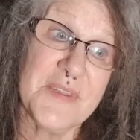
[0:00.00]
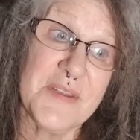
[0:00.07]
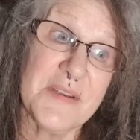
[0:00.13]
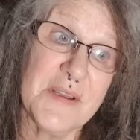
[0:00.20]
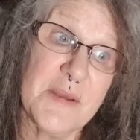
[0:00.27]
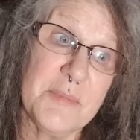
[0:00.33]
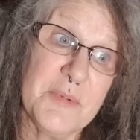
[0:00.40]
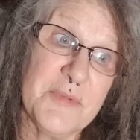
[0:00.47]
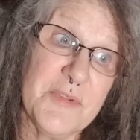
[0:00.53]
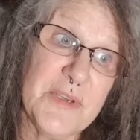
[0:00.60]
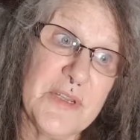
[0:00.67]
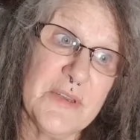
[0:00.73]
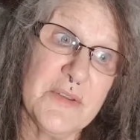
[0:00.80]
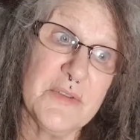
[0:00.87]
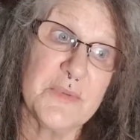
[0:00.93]
a couple of
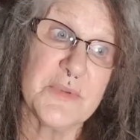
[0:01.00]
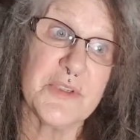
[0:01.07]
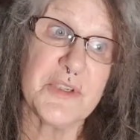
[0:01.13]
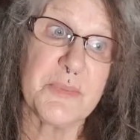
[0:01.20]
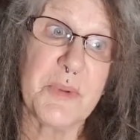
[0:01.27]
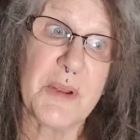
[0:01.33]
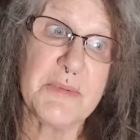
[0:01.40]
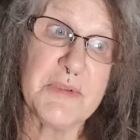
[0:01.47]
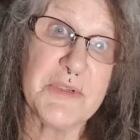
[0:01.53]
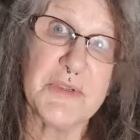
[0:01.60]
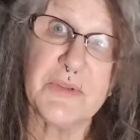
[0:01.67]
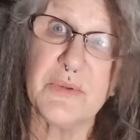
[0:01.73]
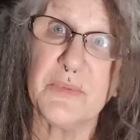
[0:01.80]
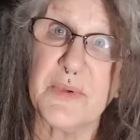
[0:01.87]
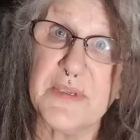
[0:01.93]
videos, which I probably
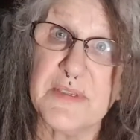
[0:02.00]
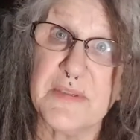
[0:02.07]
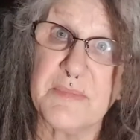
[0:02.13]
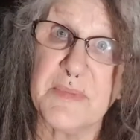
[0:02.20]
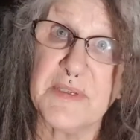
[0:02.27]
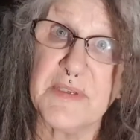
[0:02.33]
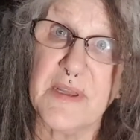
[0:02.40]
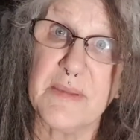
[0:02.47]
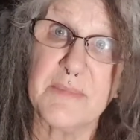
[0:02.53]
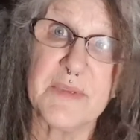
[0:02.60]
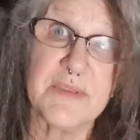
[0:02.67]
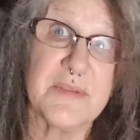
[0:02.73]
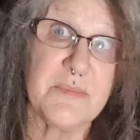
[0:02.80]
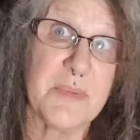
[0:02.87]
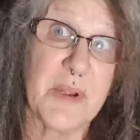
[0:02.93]
shouldn't have wasted my time
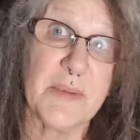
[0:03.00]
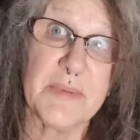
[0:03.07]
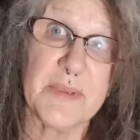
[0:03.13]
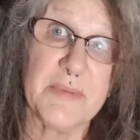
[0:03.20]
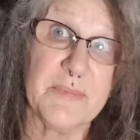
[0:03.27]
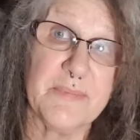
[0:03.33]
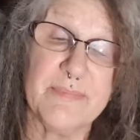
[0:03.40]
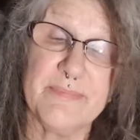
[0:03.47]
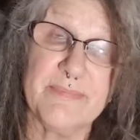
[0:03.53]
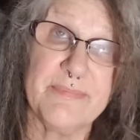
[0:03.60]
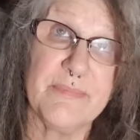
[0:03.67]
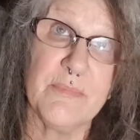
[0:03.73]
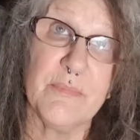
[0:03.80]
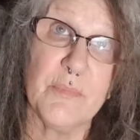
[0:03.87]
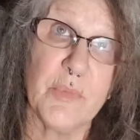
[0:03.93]
because it probably
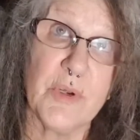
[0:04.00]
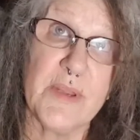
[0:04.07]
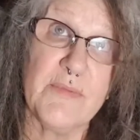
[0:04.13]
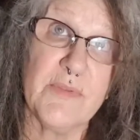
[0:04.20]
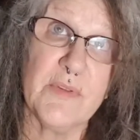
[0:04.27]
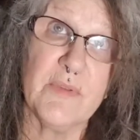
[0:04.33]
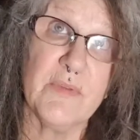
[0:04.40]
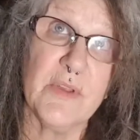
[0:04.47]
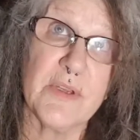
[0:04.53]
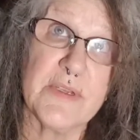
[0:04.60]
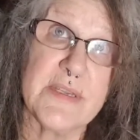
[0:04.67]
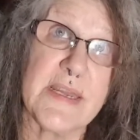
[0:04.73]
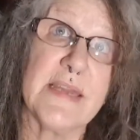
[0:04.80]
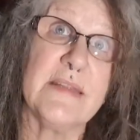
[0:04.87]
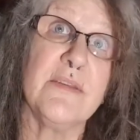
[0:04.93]
weren't even looked
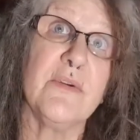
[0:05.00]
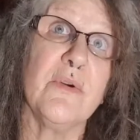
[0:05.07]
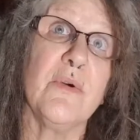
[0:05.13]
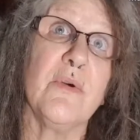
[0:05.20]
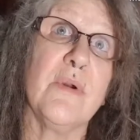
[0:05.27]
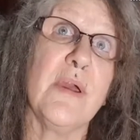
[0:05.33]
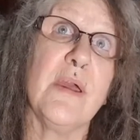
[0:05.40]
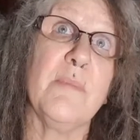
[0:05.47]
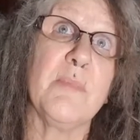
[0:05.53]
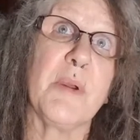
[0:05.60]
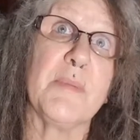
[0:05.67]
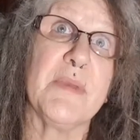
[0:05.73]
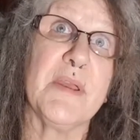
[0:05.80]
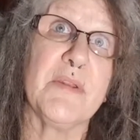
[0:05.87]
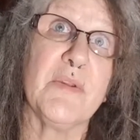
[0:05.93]
at and
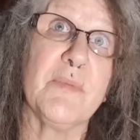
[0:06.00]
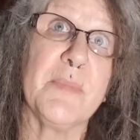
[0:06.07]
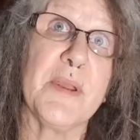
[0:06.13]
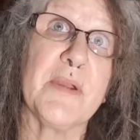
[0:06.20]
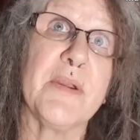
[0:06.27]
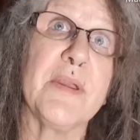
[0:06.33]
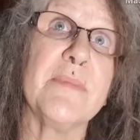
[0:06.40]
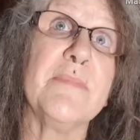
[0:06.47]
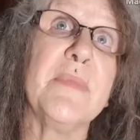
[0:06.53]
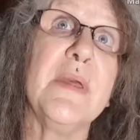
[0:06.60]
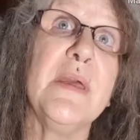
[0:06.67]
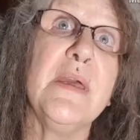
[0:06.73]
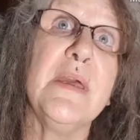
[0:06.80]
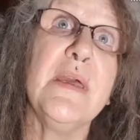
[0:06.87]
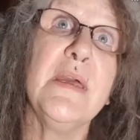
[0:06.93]
probably had no bearing.
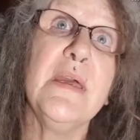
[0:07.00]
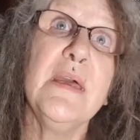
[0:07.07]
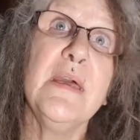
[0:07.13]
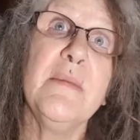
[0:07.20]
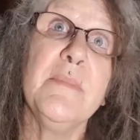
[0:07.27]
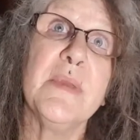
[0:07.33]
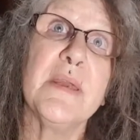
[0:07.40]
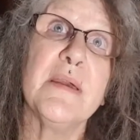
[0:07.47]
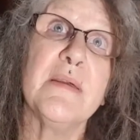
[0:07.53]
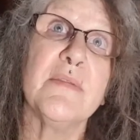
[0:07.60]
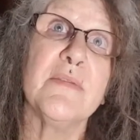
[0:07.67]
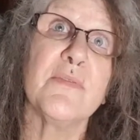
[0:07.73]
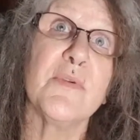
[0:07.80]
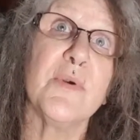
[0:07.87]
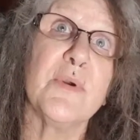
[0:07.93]
because
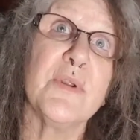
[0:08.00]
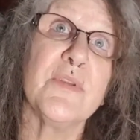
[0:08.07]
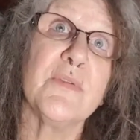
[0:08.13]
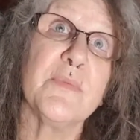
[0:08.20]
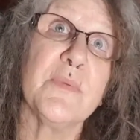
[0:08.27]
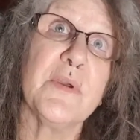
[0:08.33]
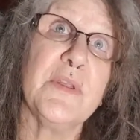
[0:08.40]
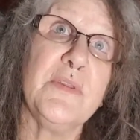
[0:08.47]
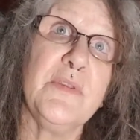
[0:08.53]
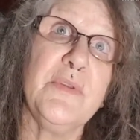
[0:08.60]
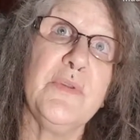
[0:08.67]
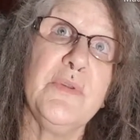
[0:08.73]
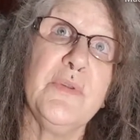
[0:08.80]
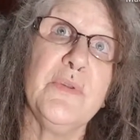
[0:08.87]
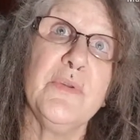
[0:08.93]
of course when
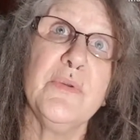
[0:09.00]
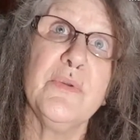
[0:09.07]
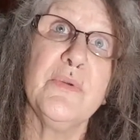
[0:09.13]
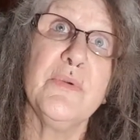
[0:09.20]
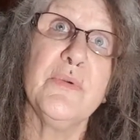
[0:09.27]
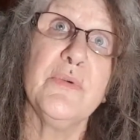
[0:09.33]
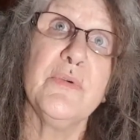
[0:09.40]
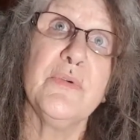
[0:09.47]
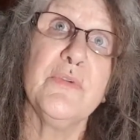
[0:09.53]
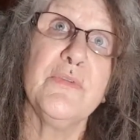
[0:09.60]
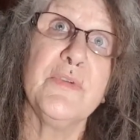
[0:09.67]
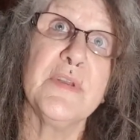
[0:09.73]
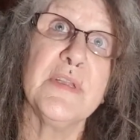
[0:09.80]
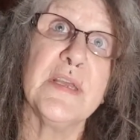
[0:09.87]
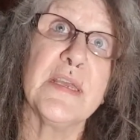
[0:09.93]
you
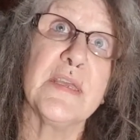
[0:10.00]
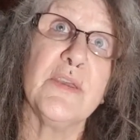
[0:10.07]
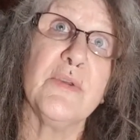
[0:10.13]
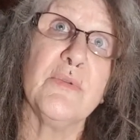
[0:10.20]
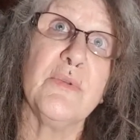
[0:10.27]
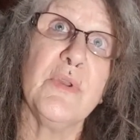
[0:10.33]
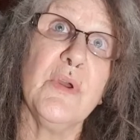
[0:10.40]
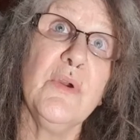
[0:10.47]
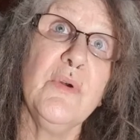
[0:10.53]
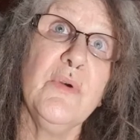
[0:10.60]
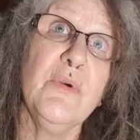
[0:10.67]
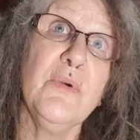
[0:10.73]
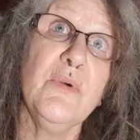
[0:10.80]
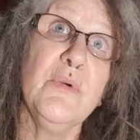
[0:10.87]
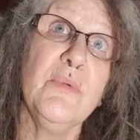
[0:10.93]
feel like you
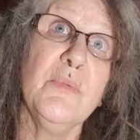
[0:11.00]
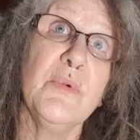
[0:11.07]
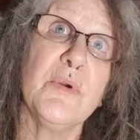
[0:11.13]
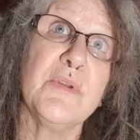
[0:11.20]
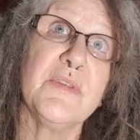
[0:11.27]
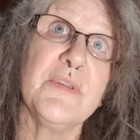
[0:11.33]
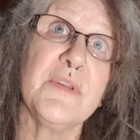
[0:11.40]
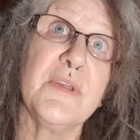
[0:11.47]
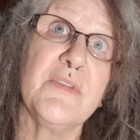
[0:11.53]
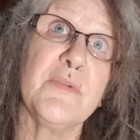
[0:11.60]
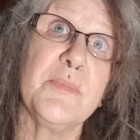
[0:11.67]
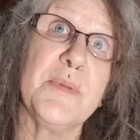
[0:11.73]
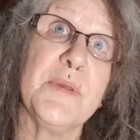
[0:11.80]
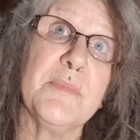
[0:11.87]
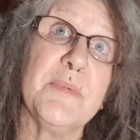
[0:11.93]
know more than other
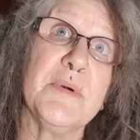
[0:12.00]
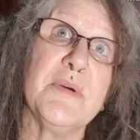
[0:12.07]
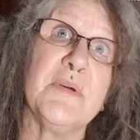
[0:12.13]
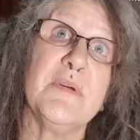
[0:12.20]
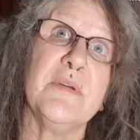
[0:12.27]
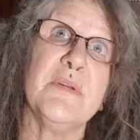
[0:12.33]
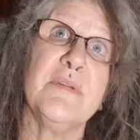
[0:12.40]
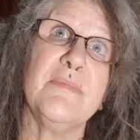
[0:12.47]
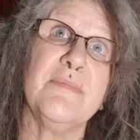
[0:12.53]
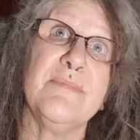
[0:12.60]
people,